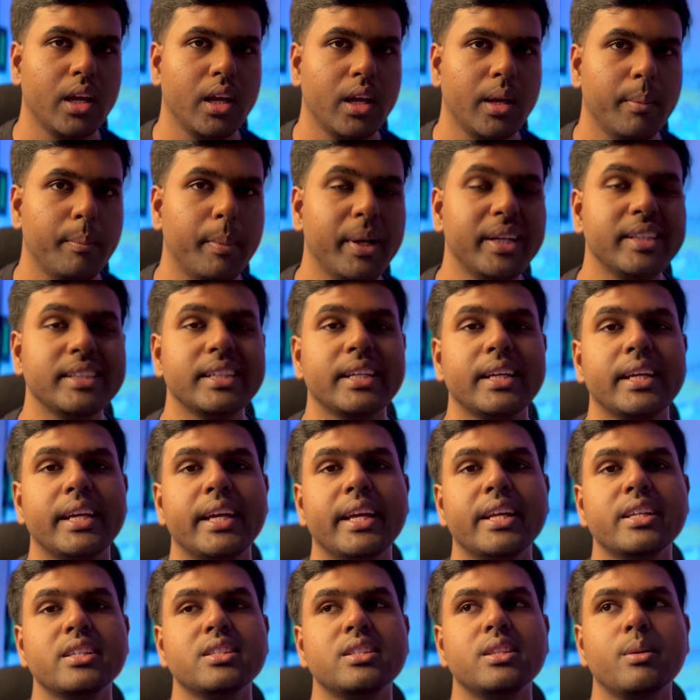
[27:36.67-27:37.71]
But
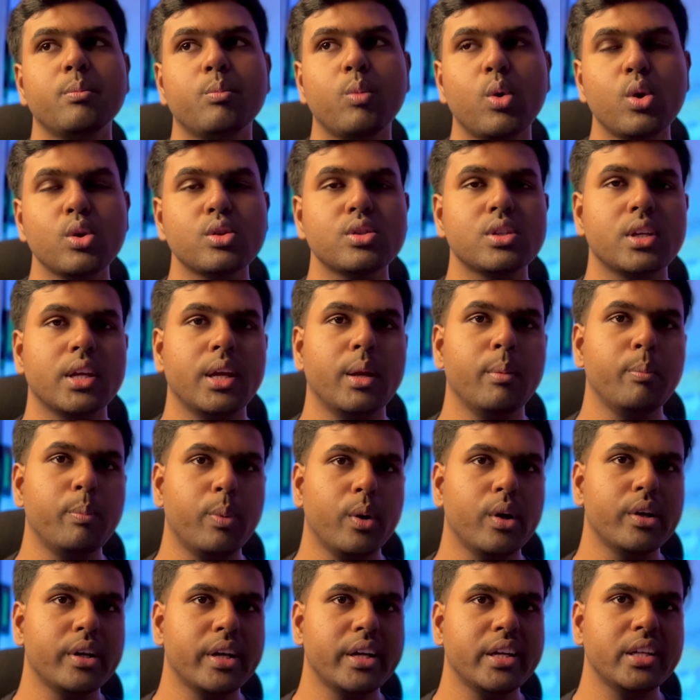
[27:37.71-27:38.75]
here is the most
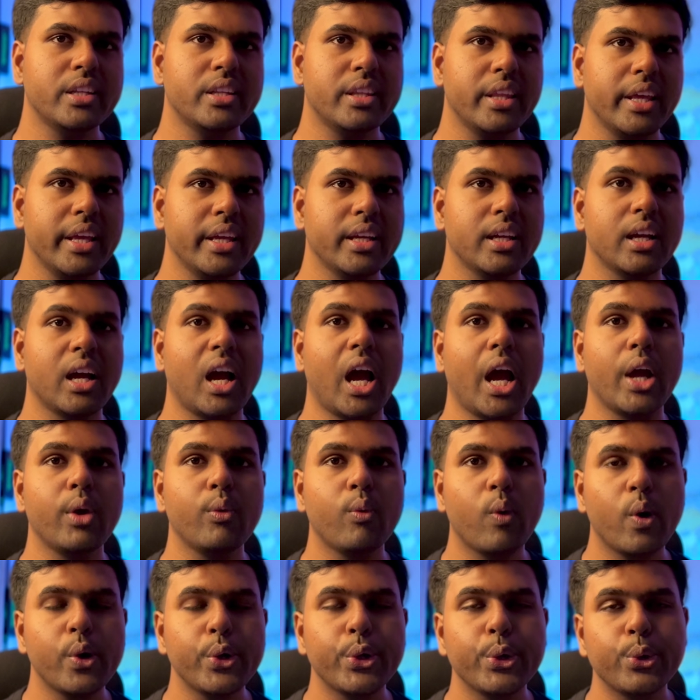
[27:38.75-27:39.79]
important thing I
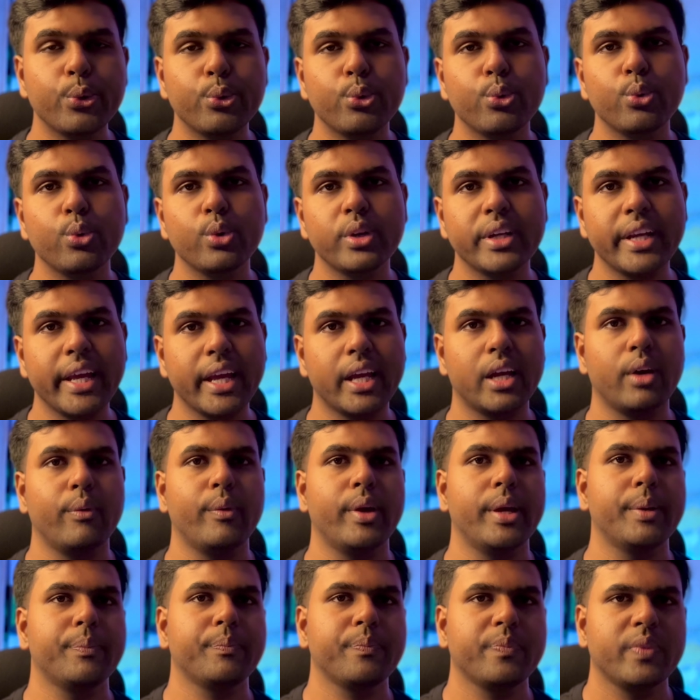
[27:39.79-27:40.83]
want you to take away.